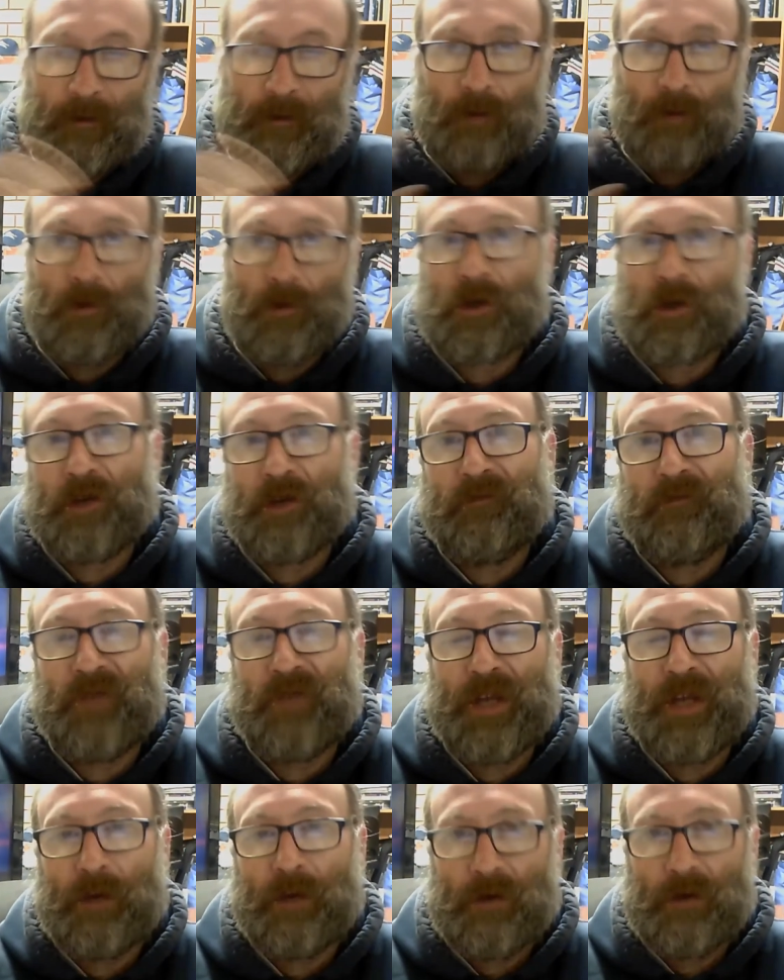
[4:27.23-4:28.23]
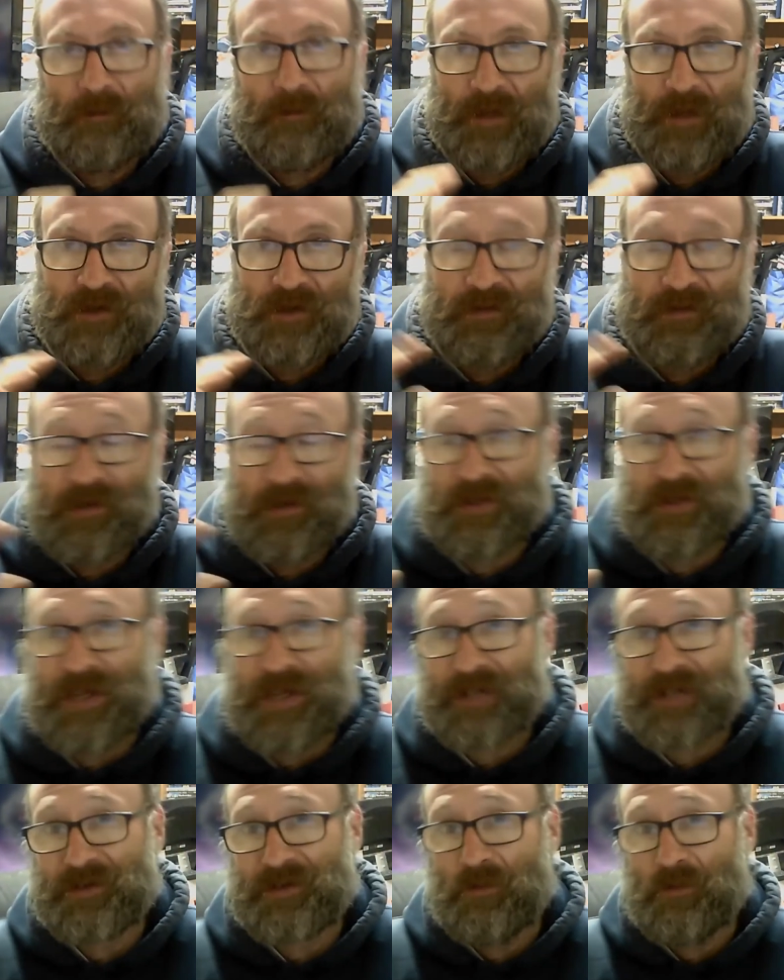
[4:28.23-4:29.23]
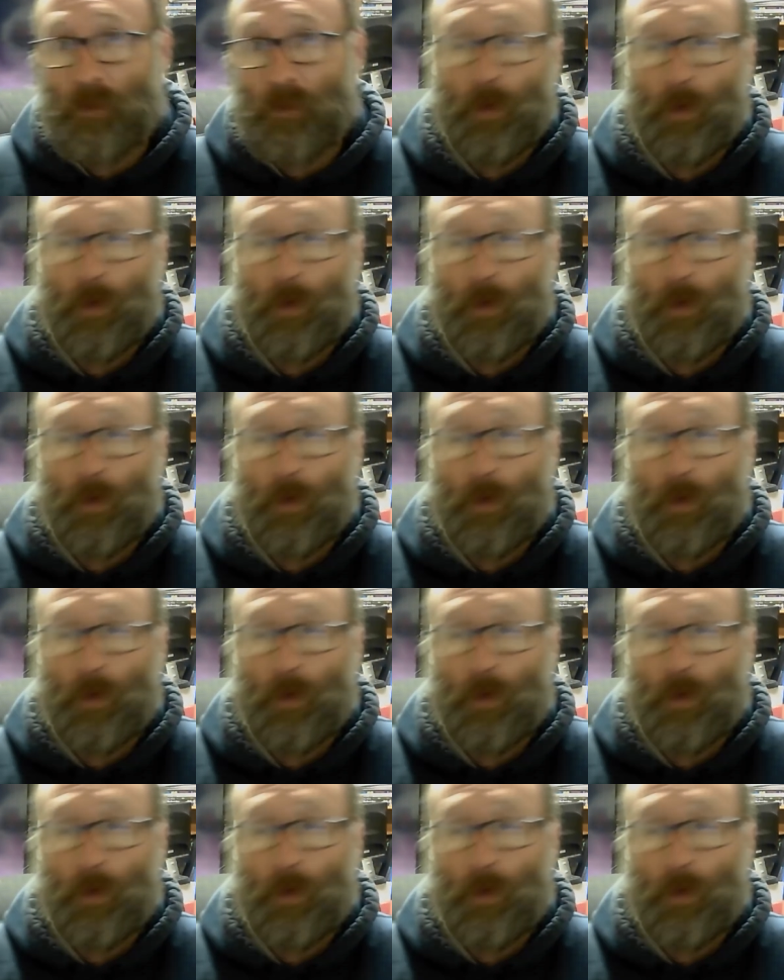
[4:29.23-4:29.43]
but I'm not going to video it because if it doesn't